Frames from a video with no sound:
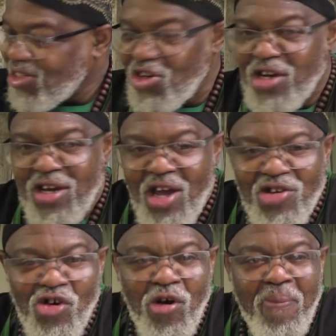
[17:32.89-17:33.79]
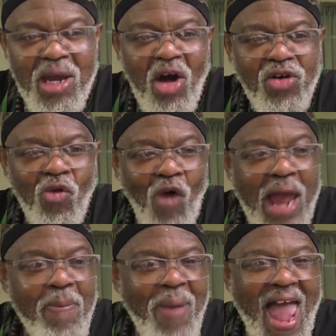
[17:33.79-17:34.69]
You could be on the
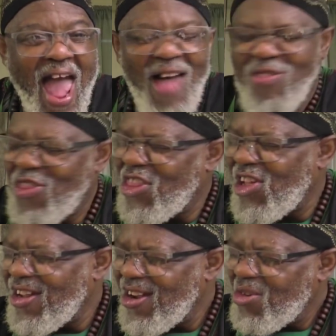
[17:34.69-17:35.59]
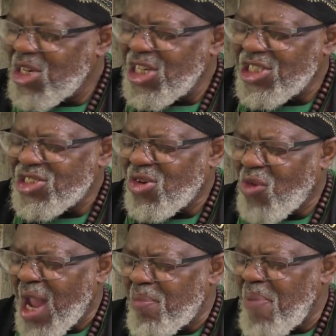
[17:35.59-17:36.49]
right path. What is the
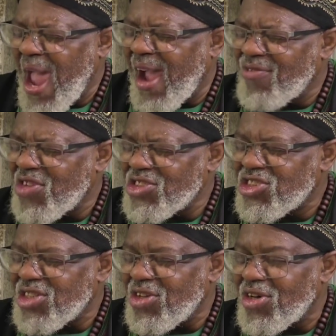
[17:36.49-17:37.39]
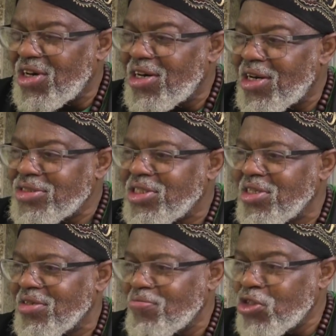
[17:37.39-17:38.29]
right path? That said, all
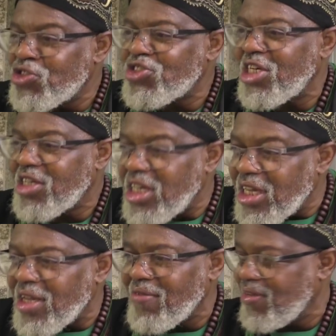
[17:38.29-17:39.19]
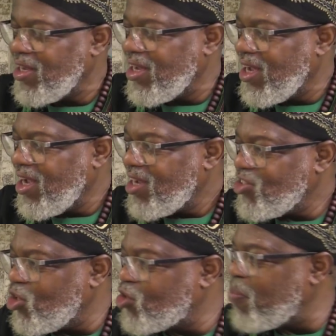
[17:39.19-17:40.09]
to Mustaqim.
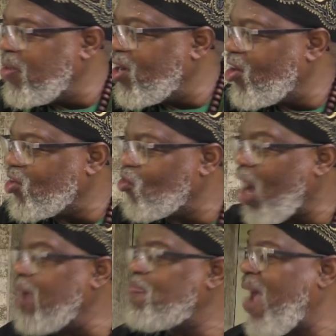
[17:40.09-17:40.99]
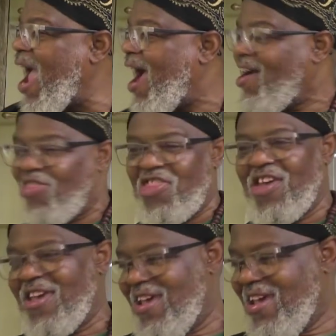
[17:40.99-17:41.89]
You could be on the right path.
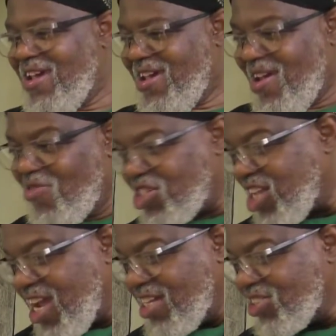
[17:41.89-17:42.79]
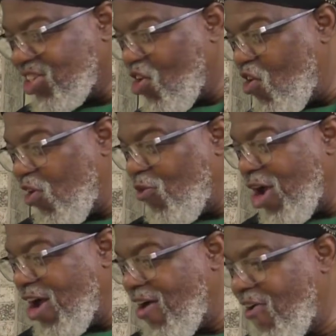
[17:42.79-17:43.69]
Everything is going
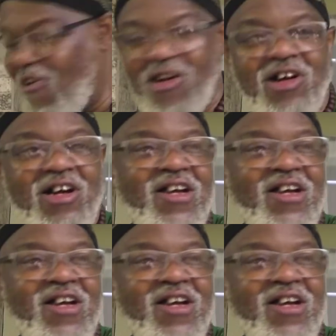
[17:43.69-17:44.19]
well.